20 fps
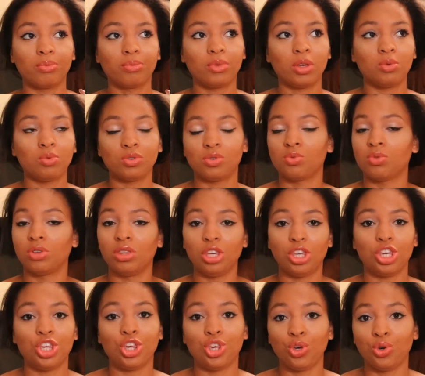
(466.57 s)
It was really
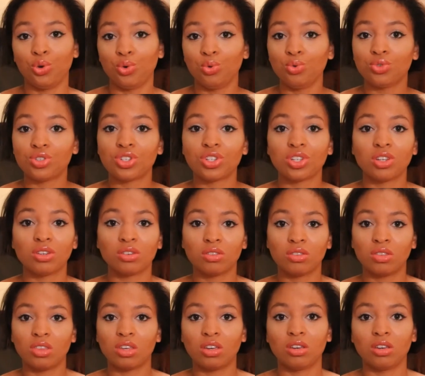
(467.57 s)
cute.
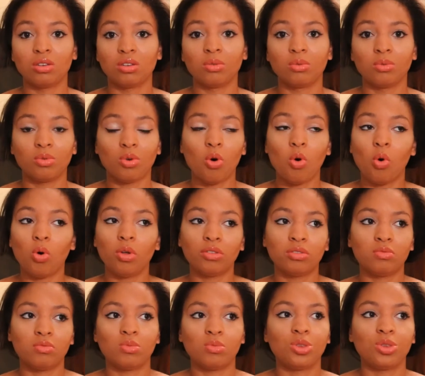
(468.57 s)
The
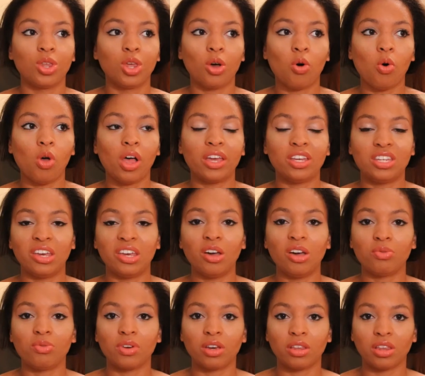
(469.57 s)
whole
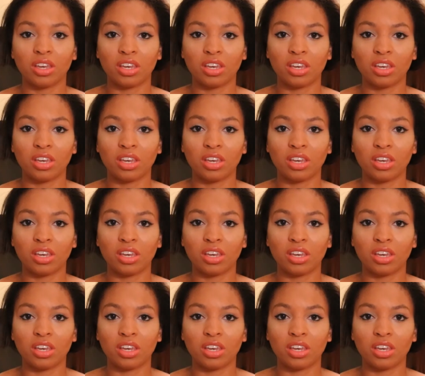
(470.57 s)
idea of it,